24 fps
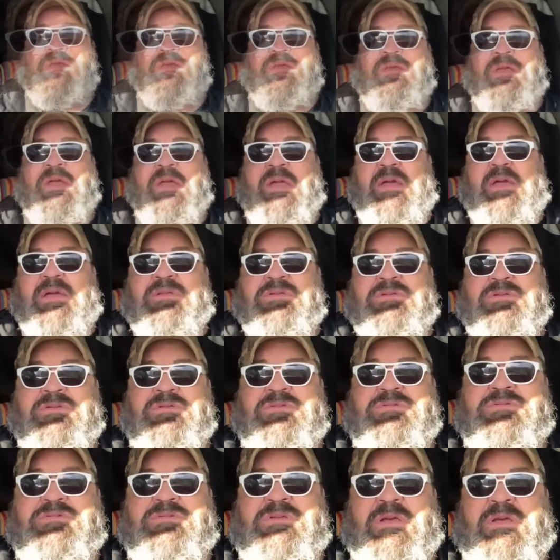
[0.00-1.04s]
Yeah, I
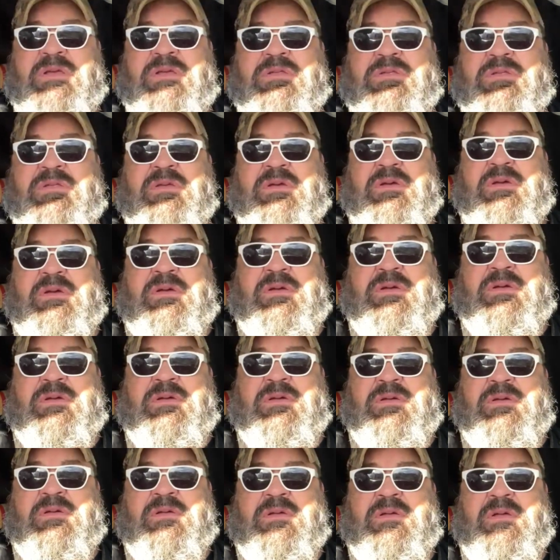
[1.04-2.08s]
just said
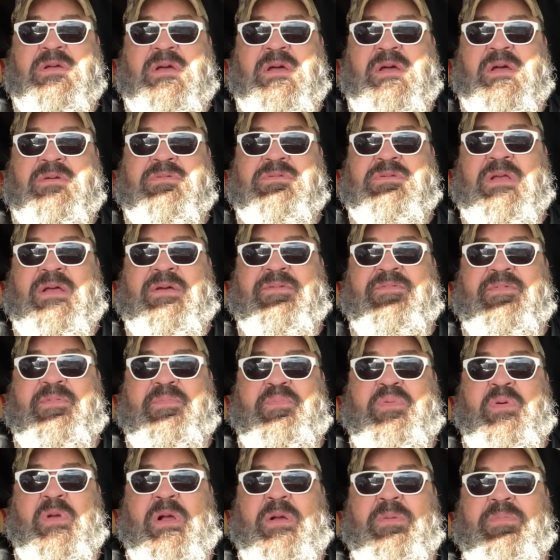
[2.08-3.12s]
I was having
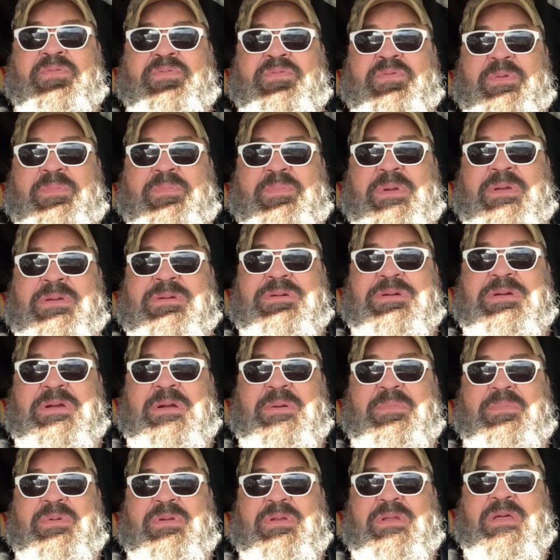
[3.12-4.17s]
problems with my
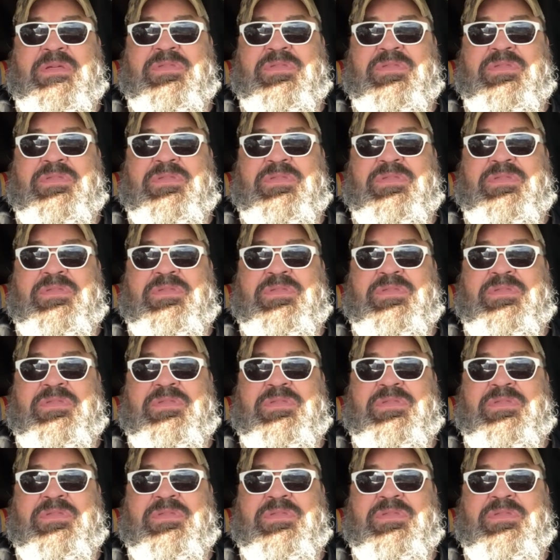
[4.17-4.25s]
camera,